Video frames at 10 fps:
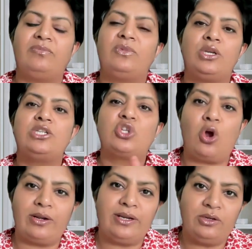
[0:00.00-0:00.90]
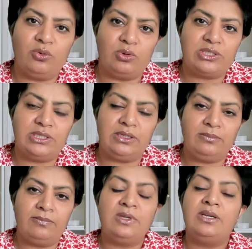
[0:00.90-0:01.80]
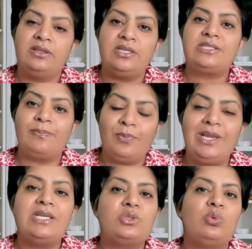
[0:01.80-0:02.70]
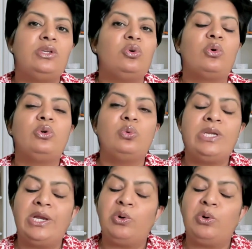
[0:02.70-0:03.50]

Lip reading: There is content hosting. There's a place where you're going to